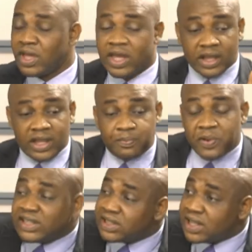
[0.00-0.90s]
The
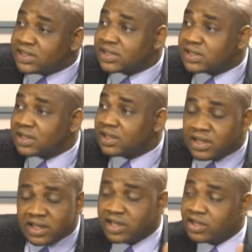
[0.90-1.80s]
president,
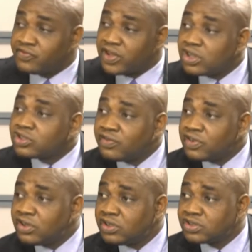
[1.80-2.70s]
various
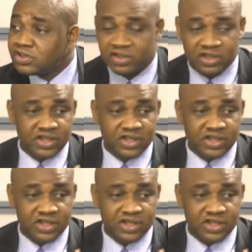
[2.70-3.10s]
governors,